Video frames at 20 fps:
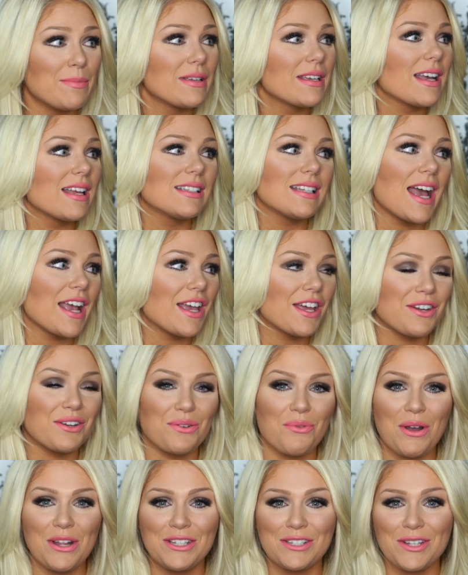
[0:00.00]
because I get
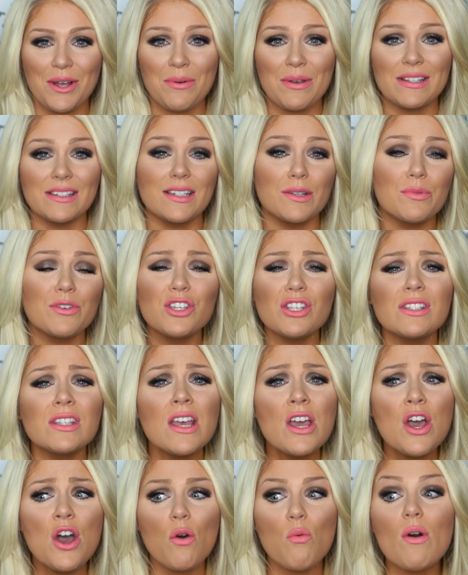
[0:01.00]
annoyed so easily, which is
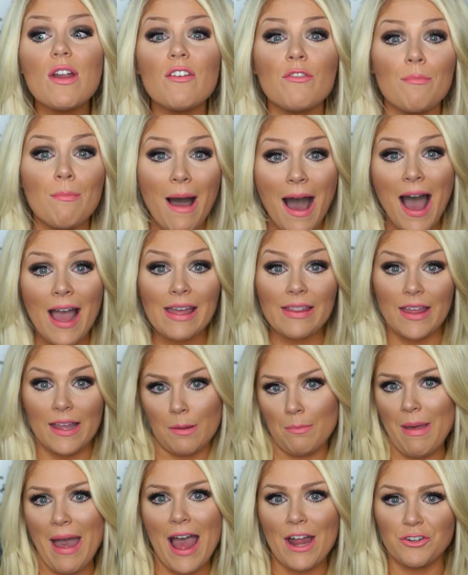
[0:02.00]
one of my
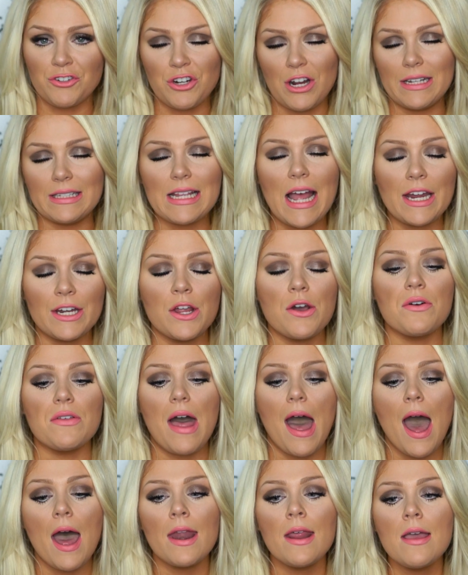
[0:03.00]
like bad traits. I know
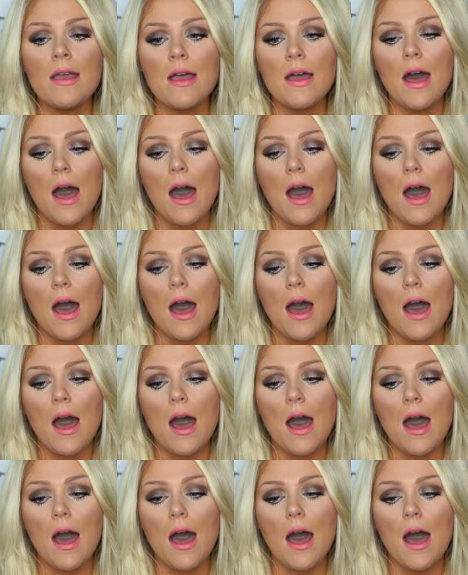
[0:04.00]
that.